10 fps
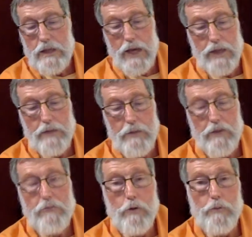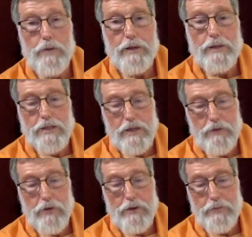And among 4 brothers in a
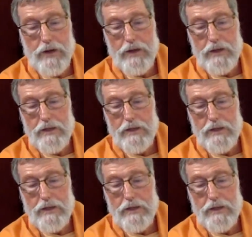family,